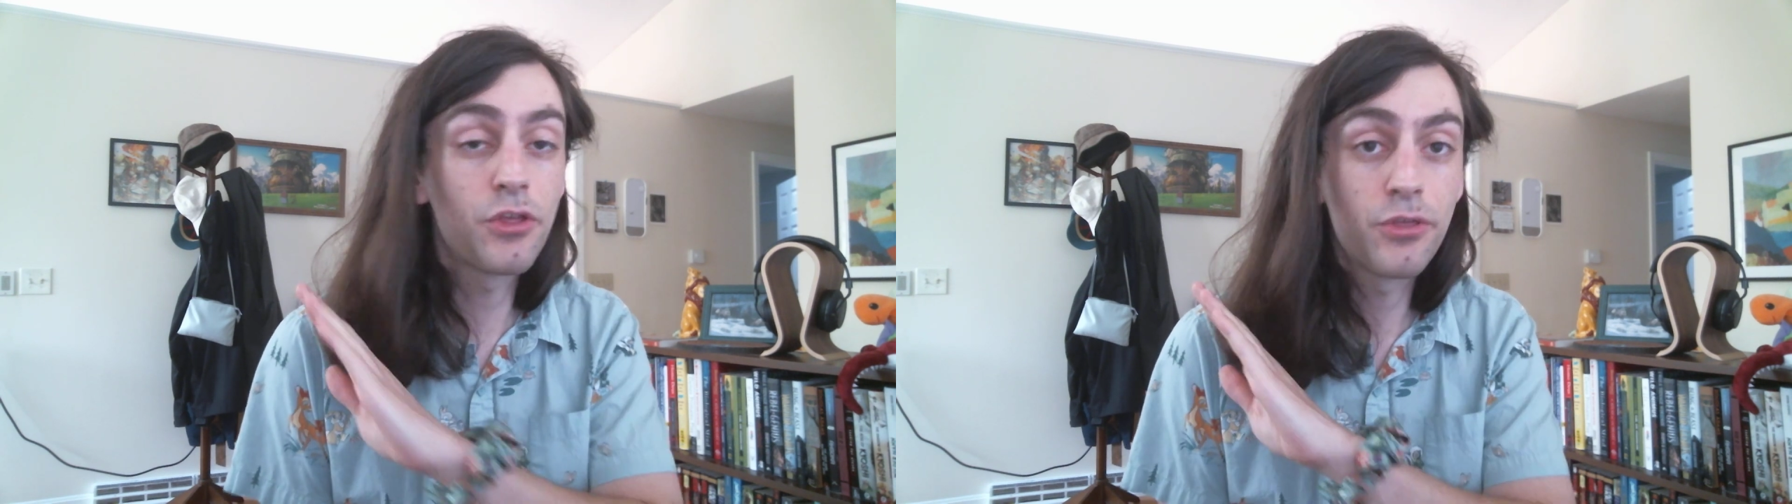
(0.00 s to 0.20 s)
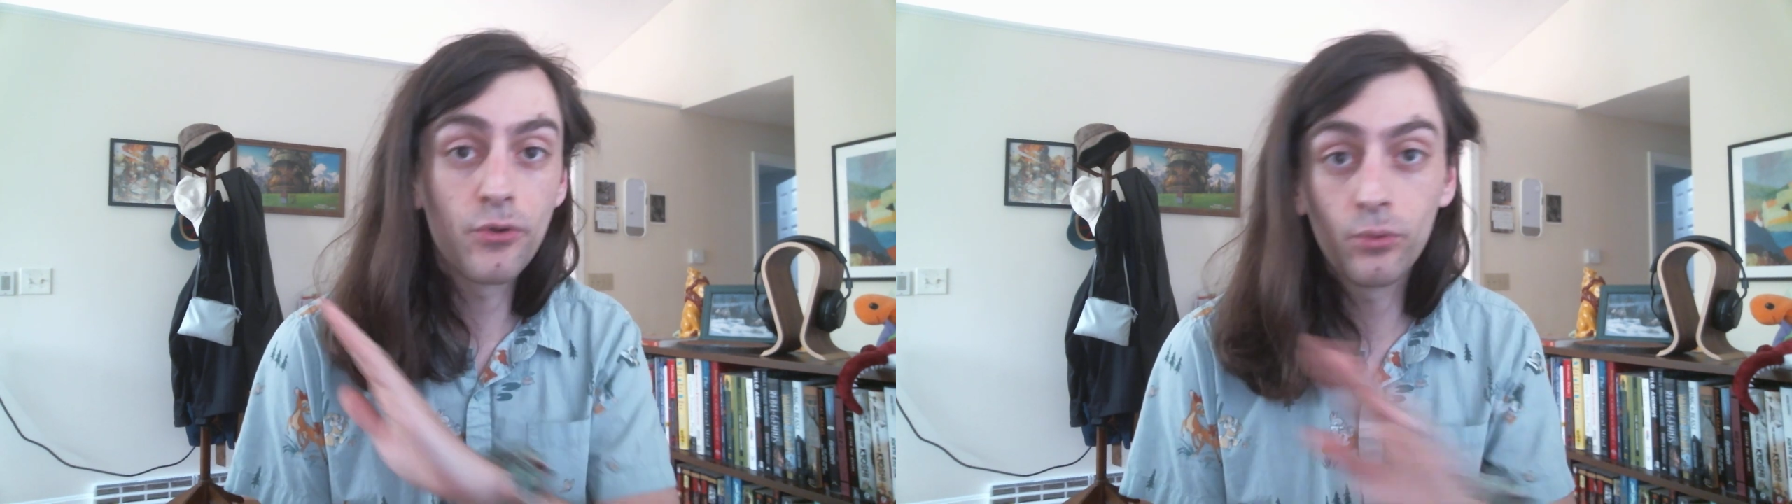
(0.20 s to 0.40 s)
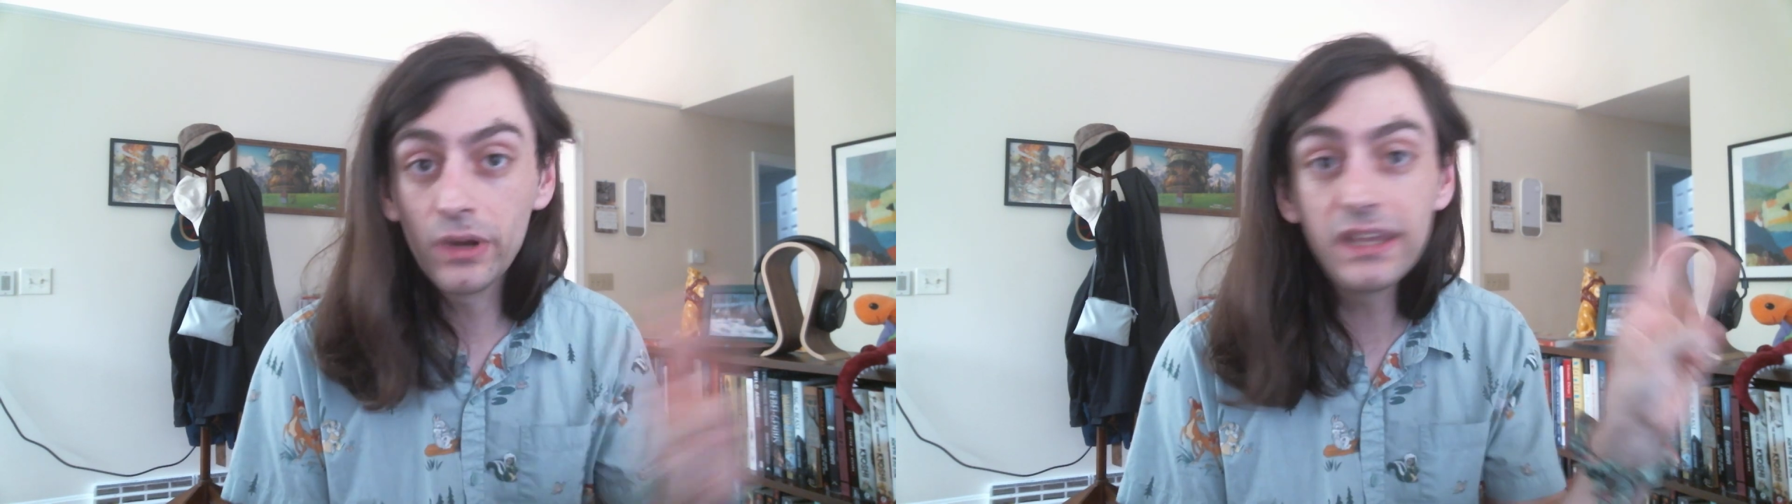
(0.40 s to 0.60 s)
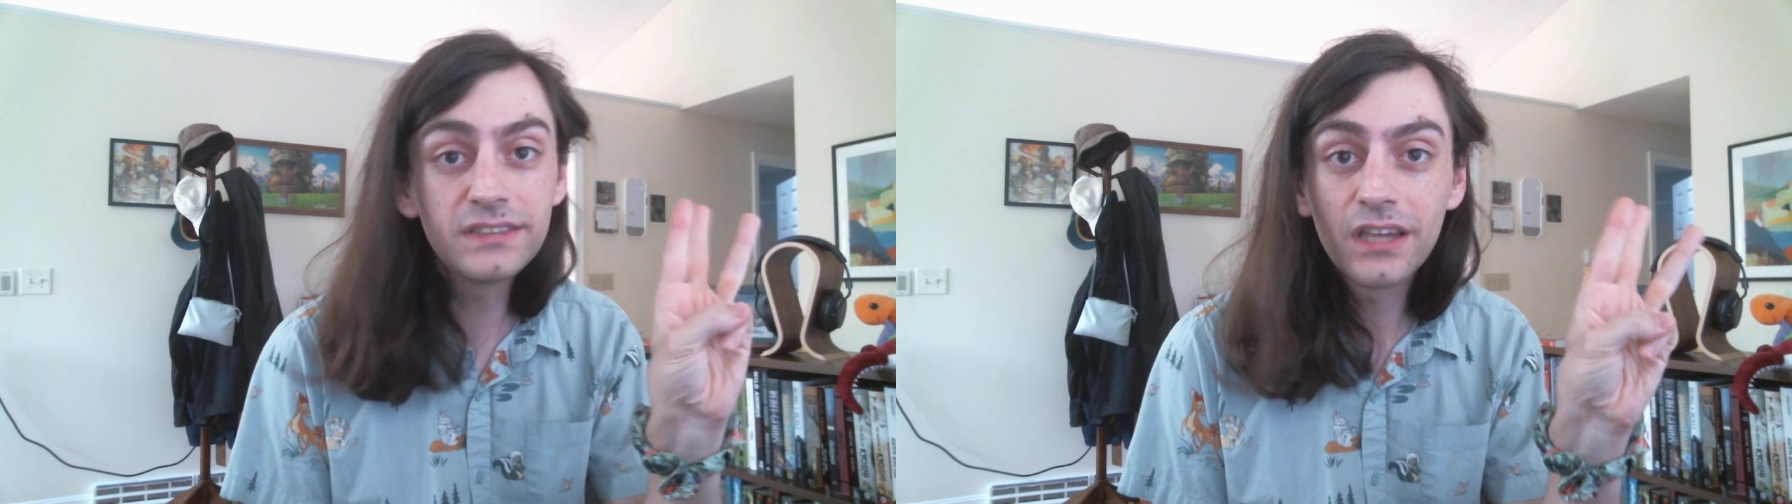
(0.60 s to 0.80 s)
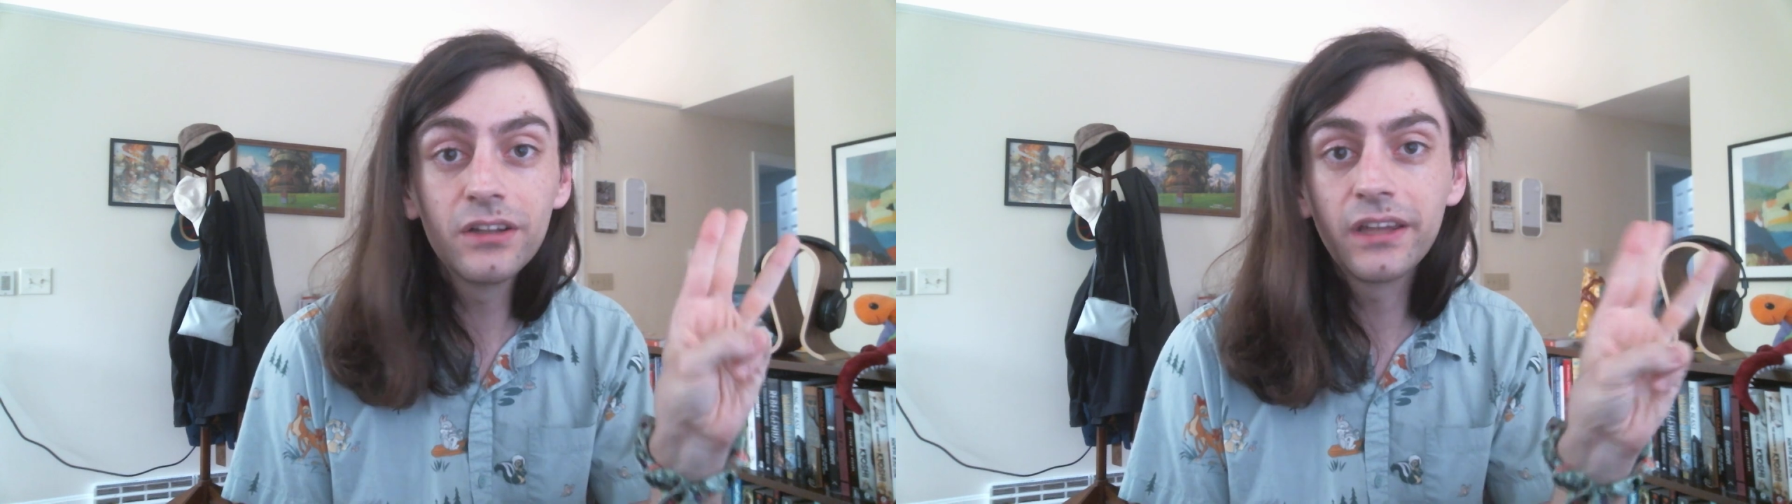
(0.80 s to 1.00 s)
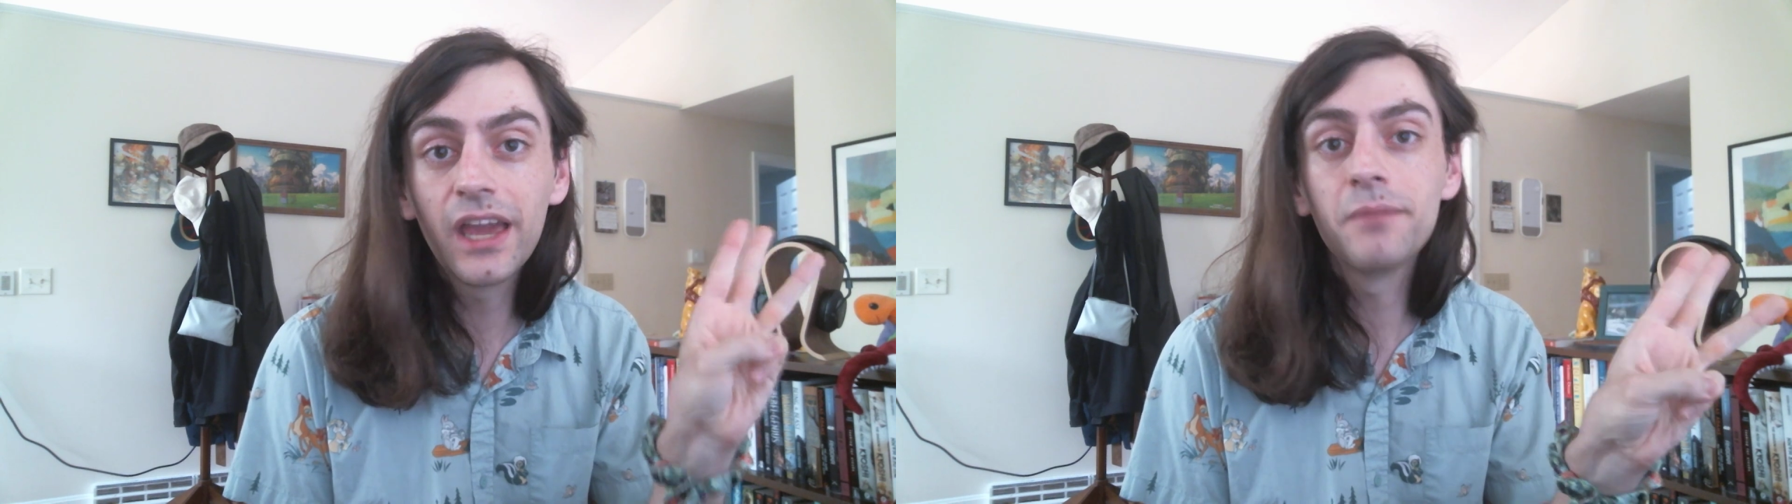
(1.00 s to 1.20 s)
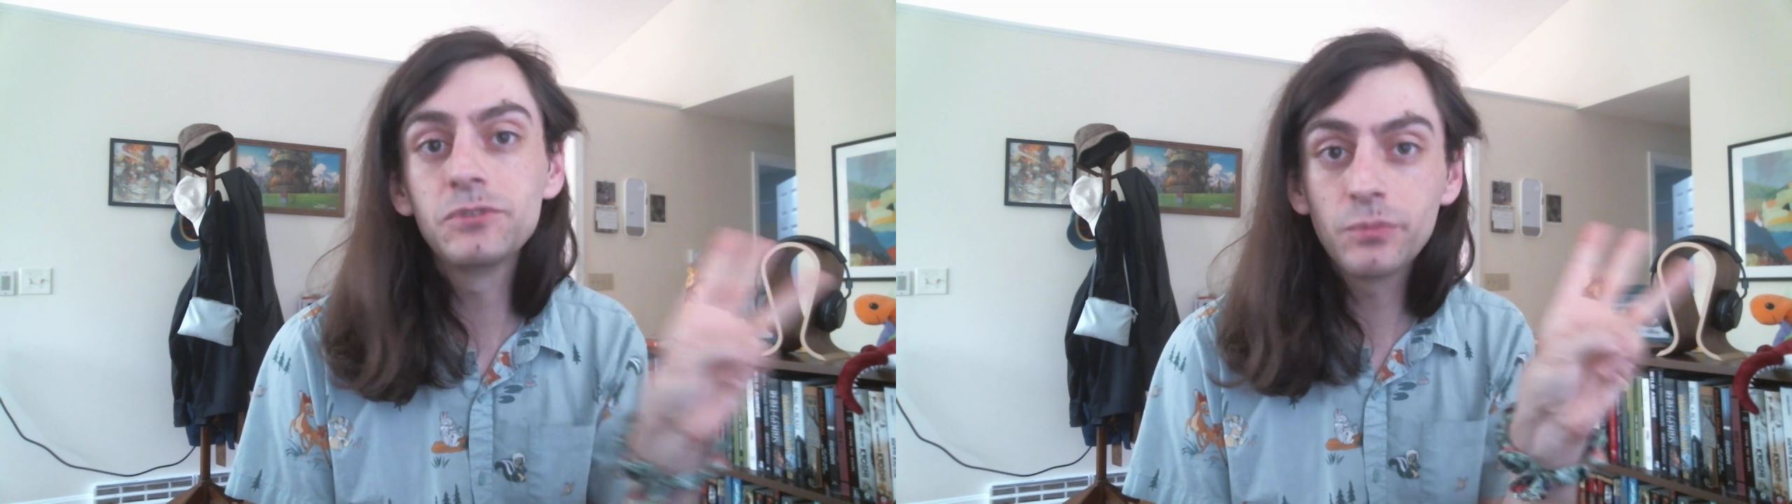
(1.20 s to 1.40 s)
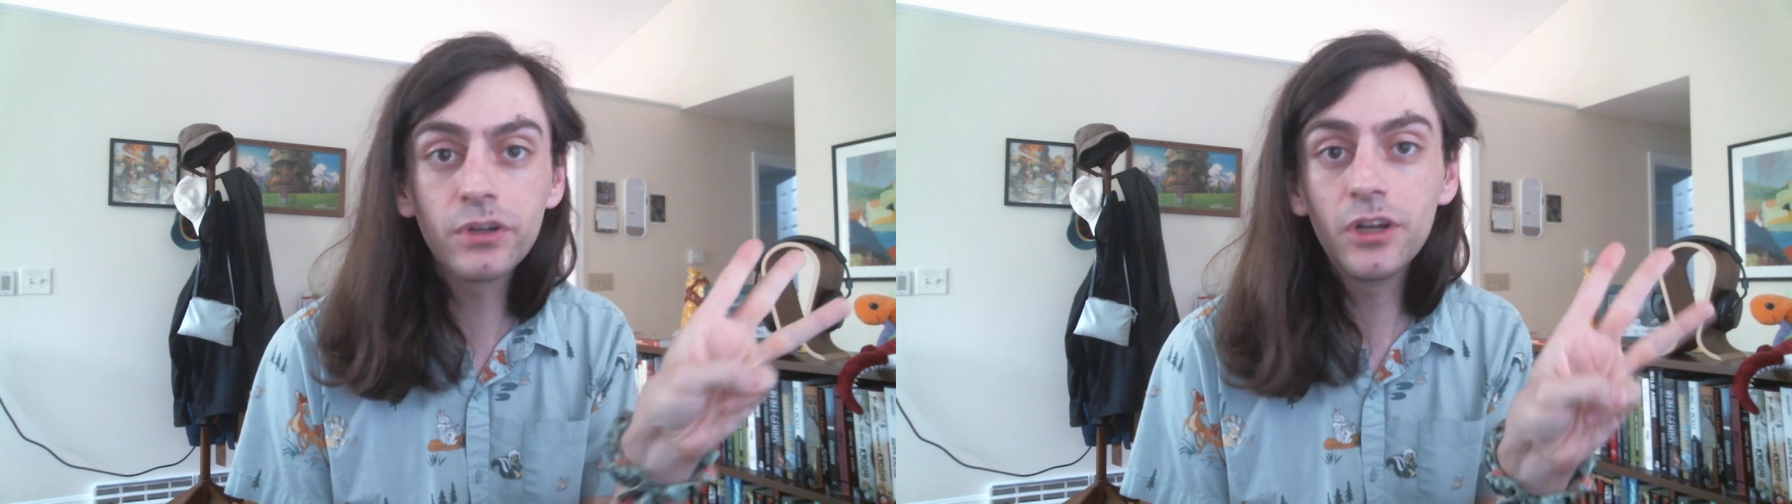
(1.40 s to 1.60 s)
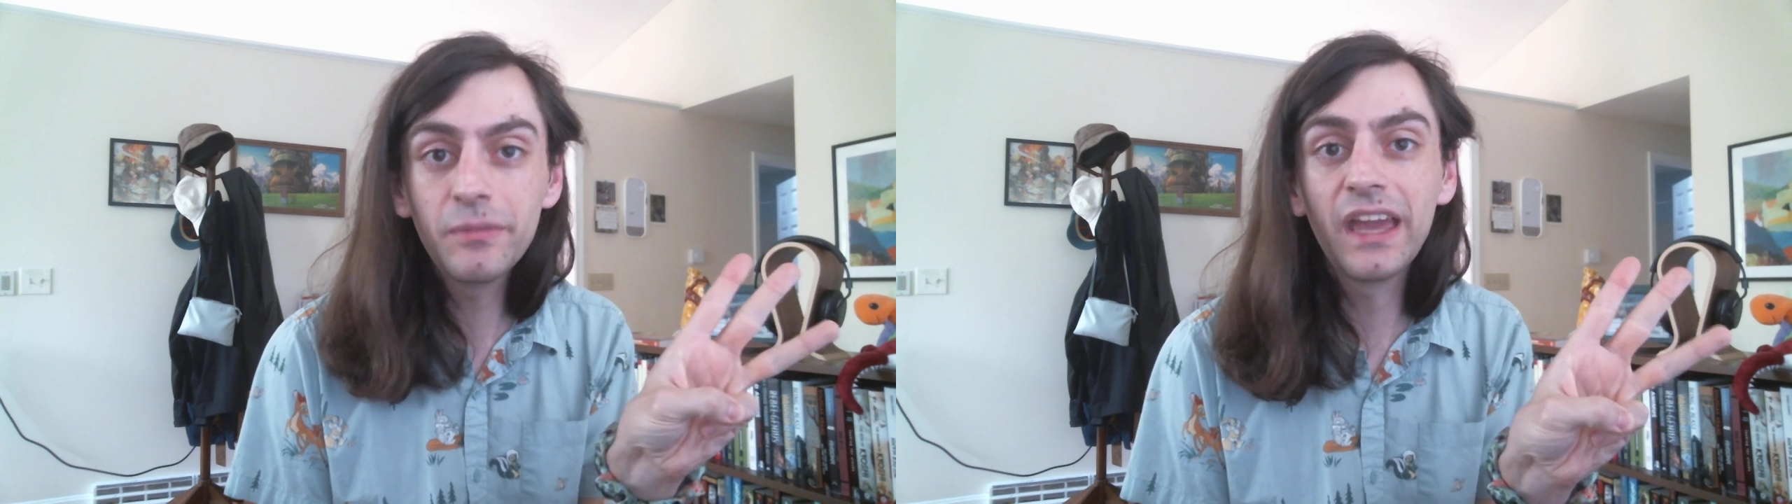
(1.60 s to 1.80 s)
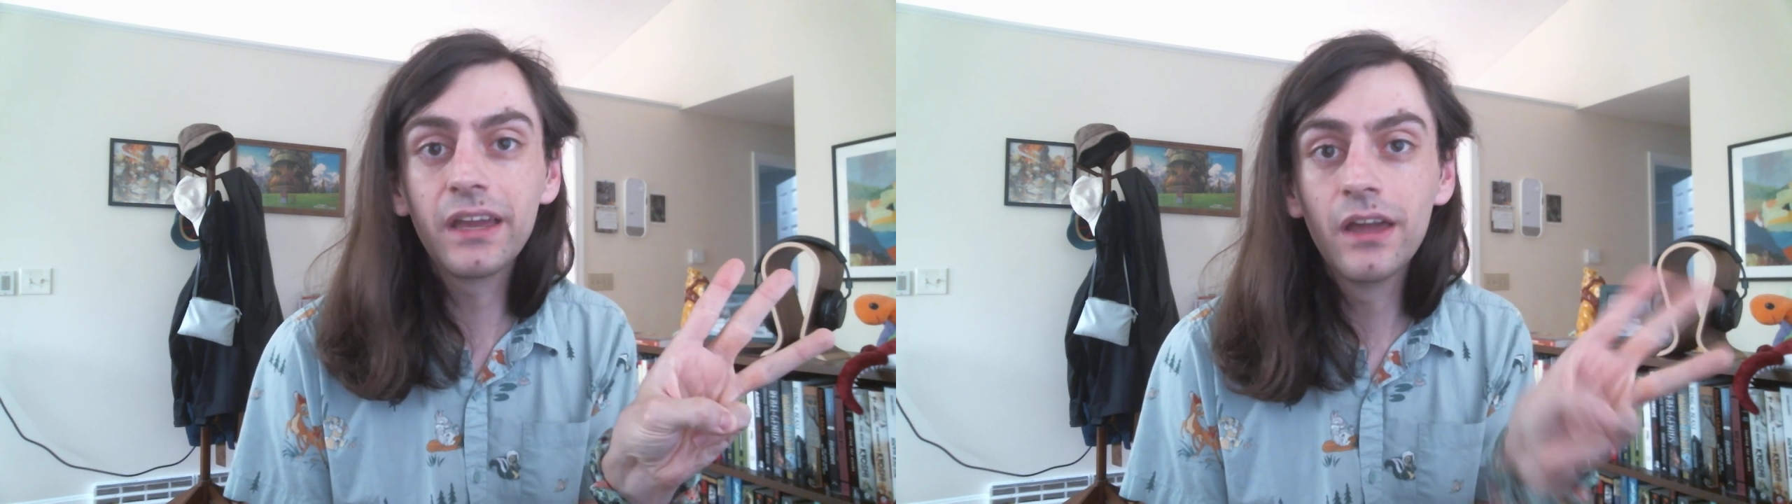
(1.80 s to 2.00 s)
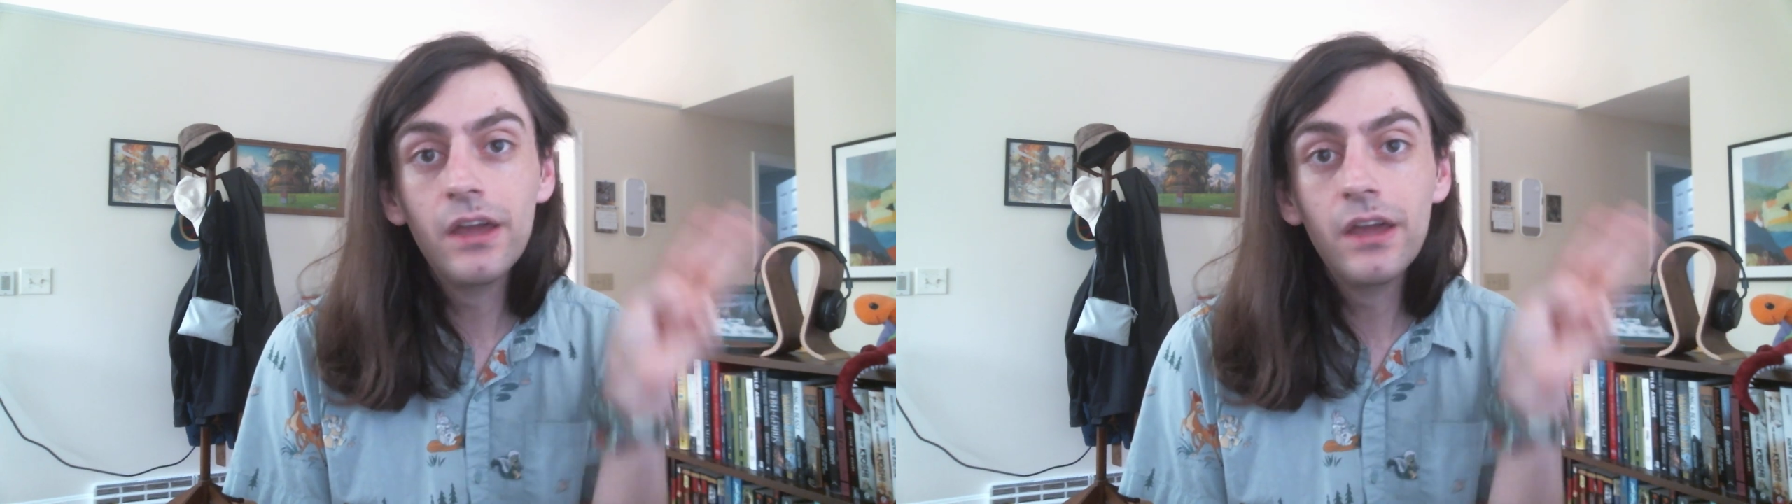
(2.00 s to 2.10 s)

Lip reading: 3 Zelda games we're going to make